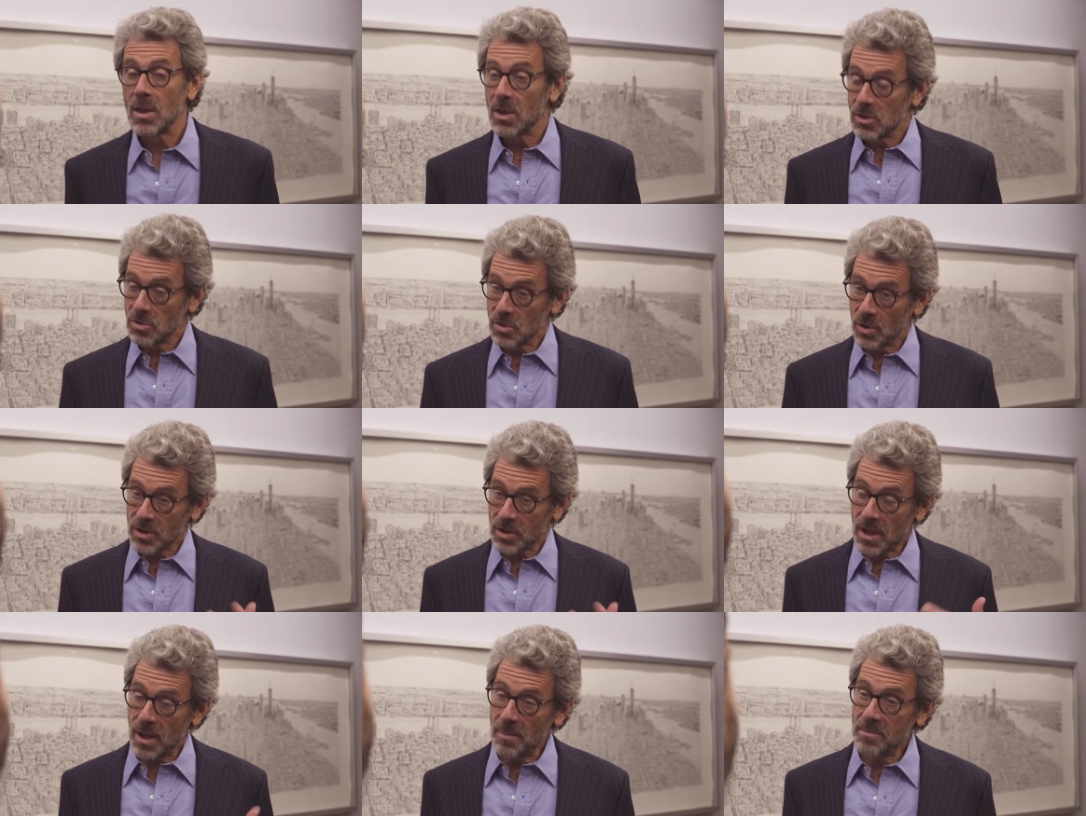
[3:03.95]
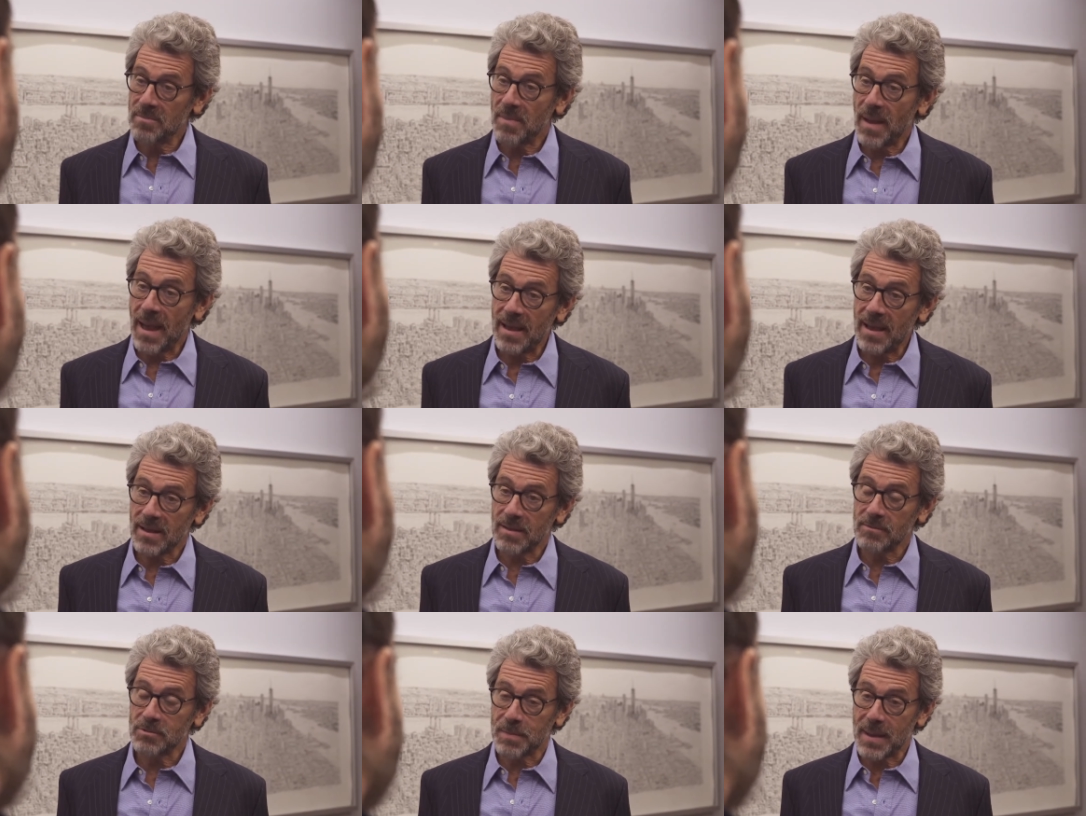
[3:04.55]
So it comes
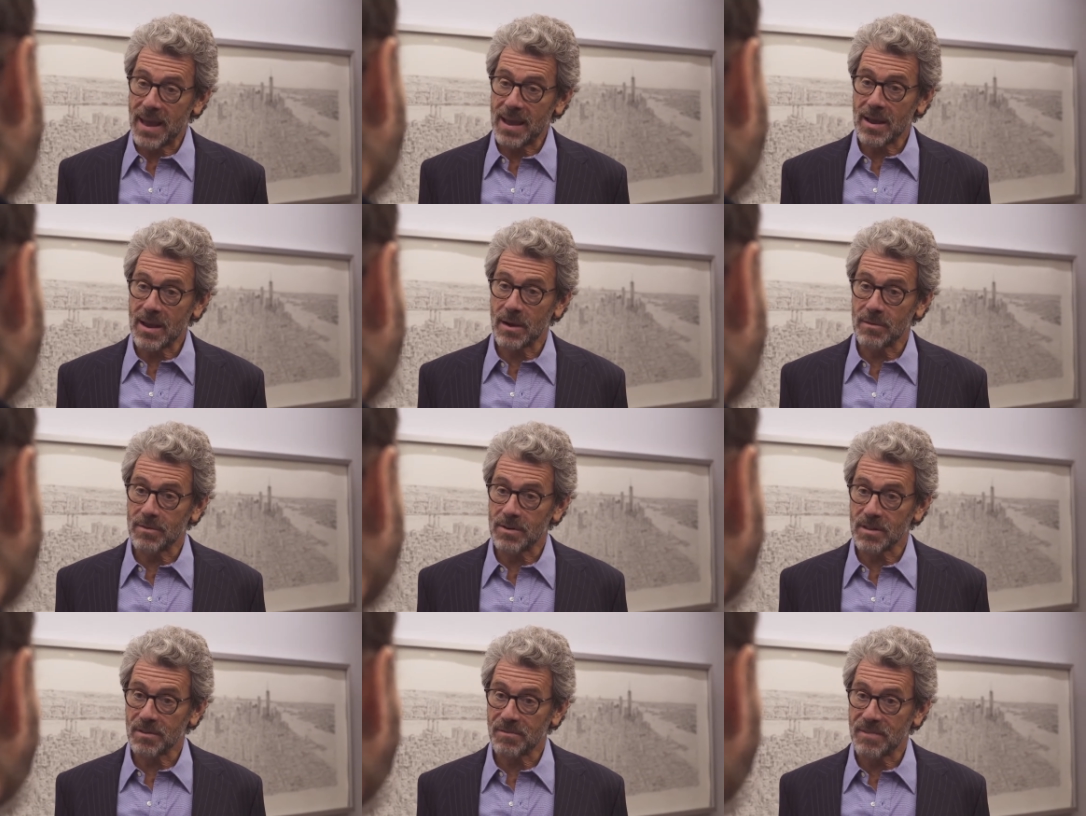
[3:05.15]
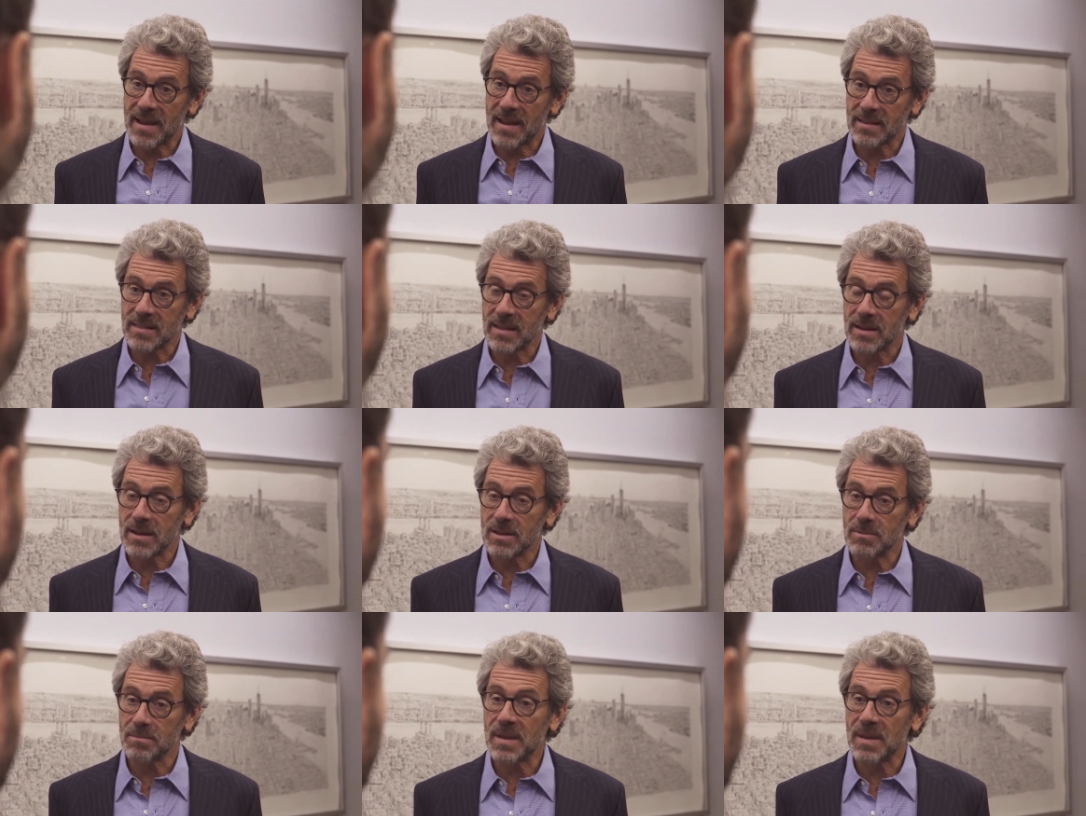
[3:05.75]
back over to the fact
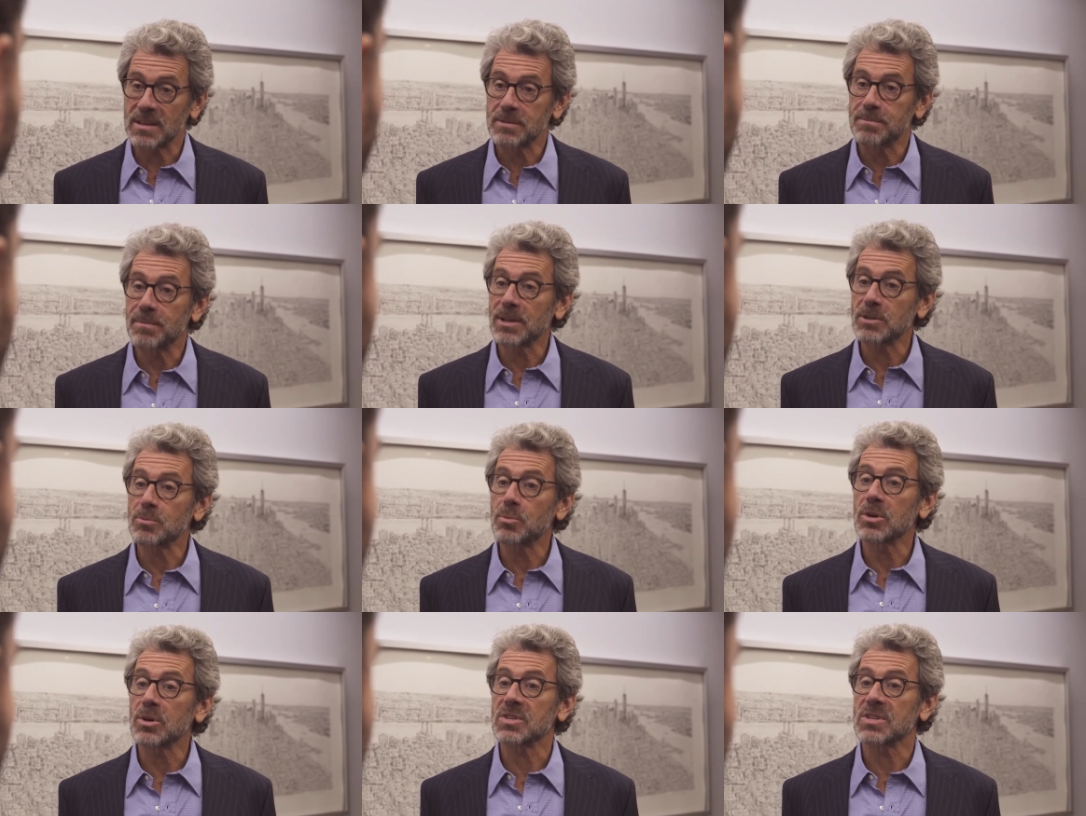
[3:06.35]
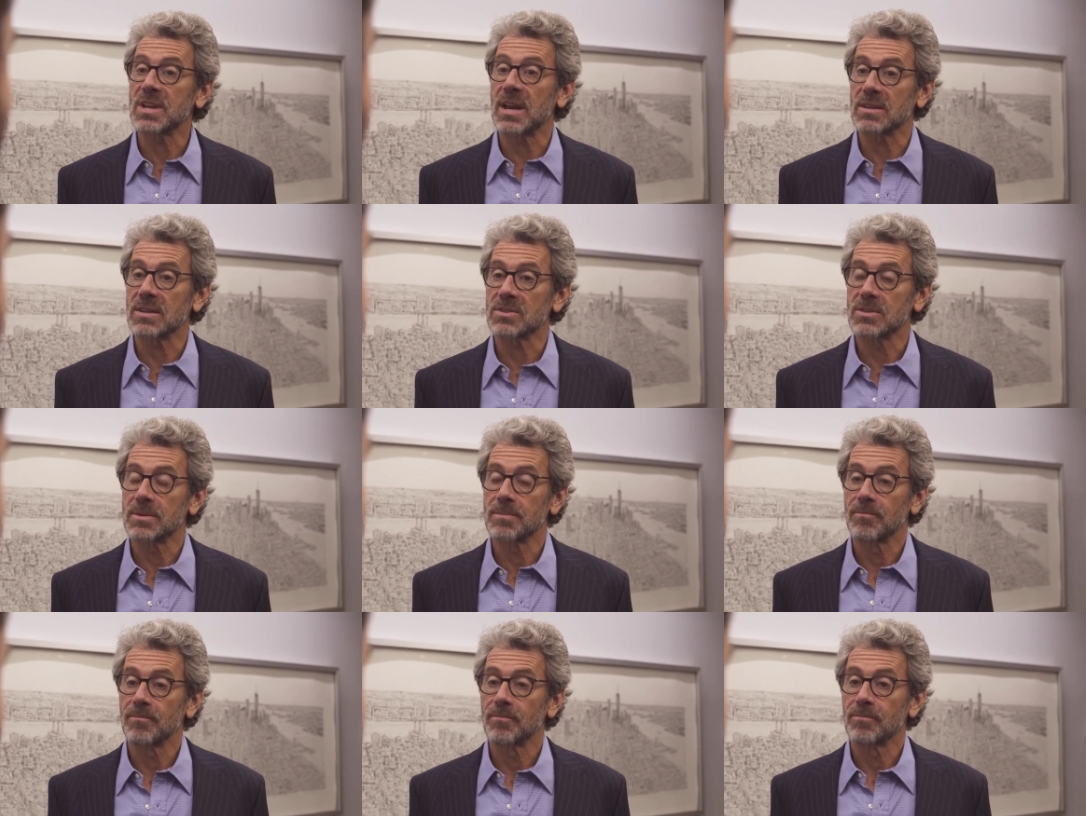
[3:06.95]
that it makes much more sense
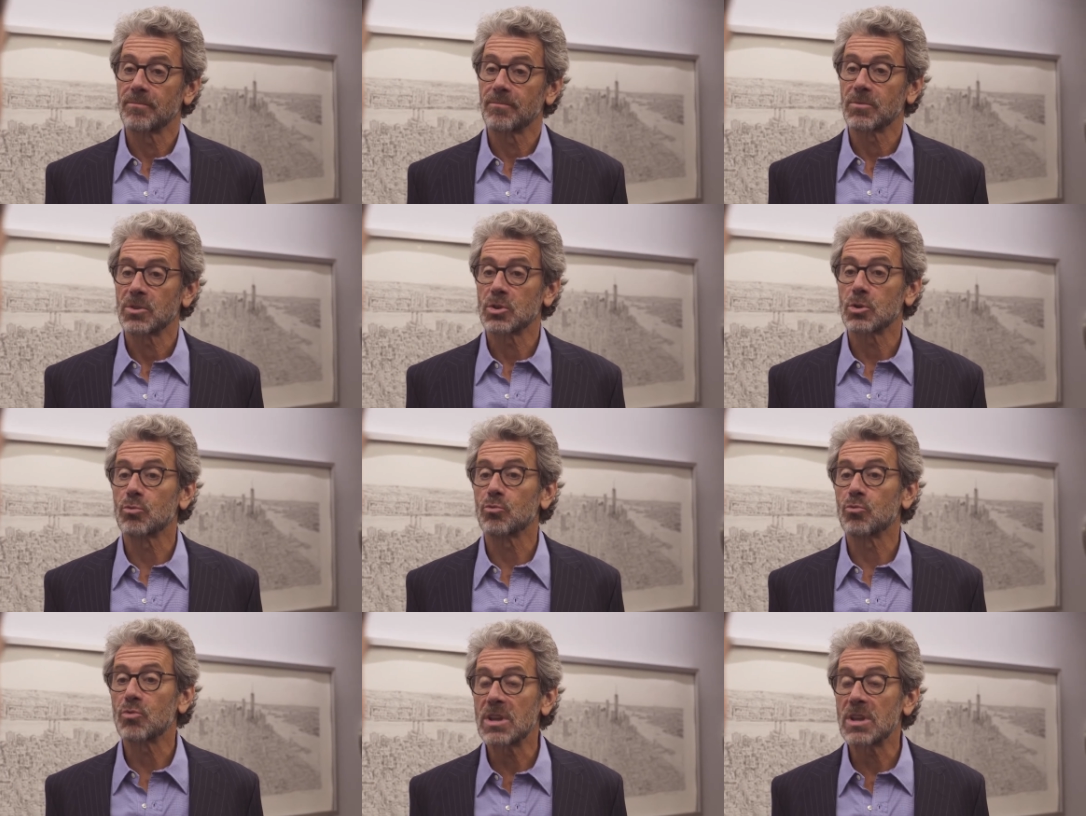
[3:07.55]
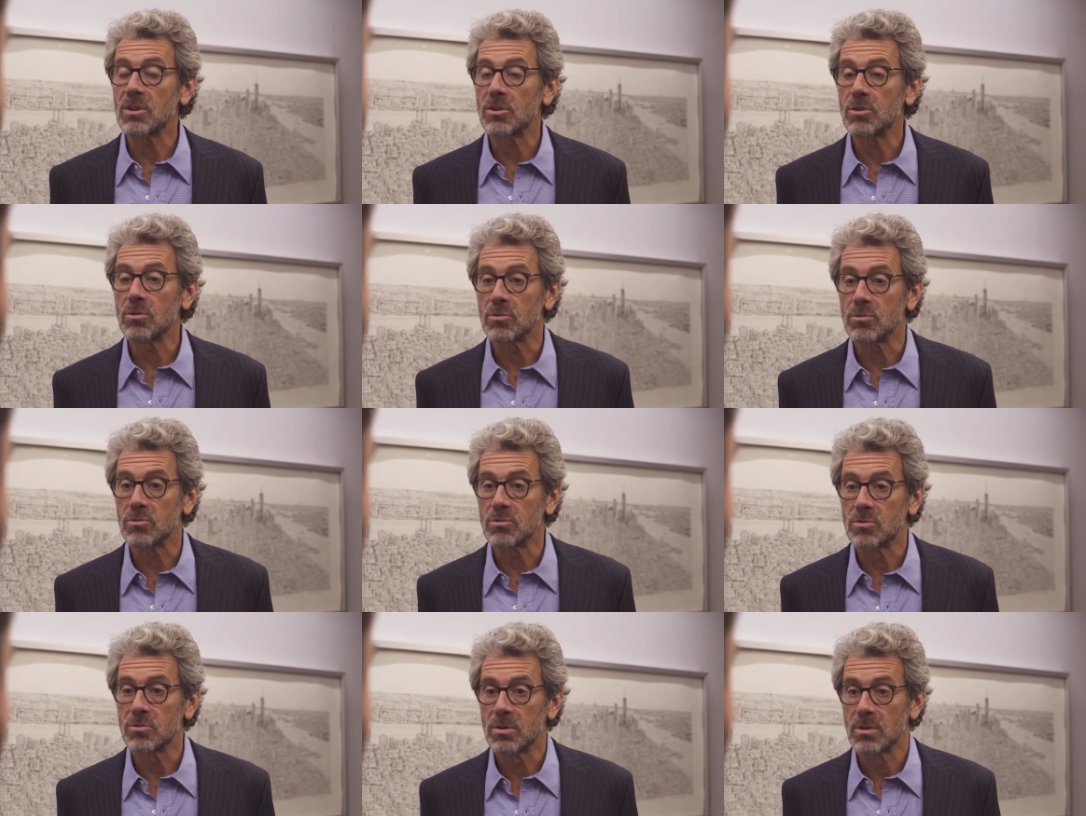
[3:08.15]
to
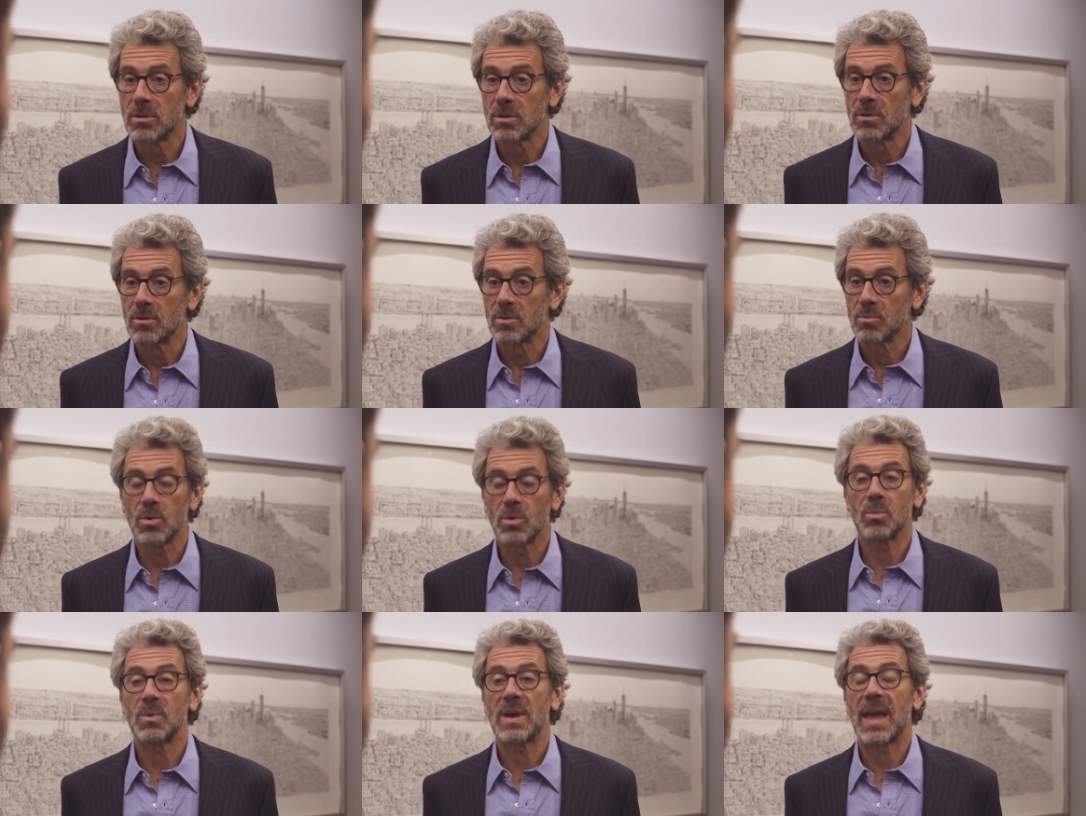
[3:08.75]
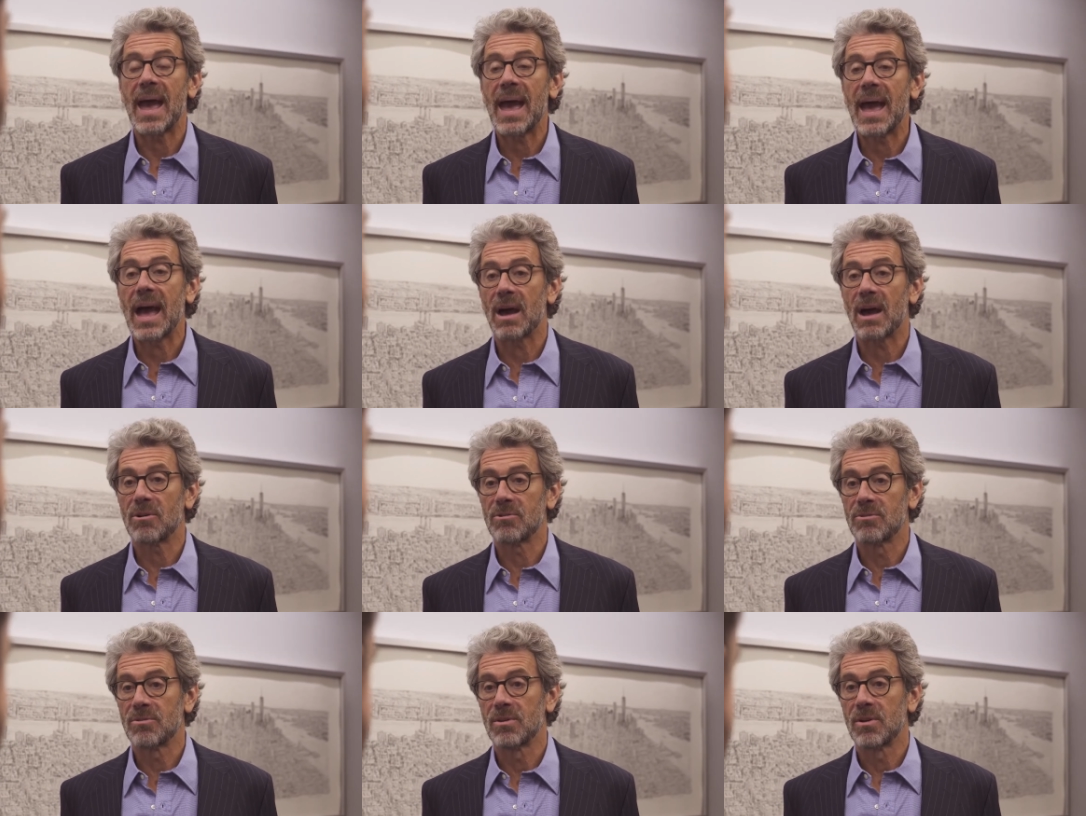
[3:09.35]
reuse what we
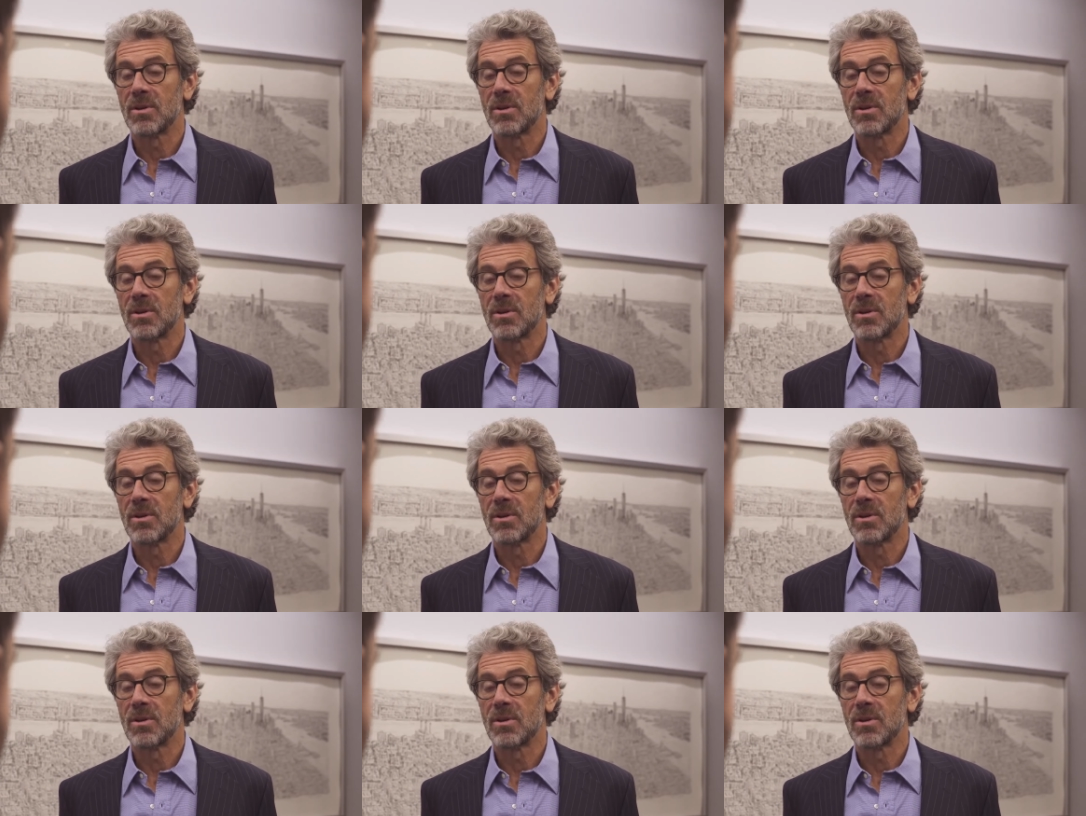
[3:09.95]
have,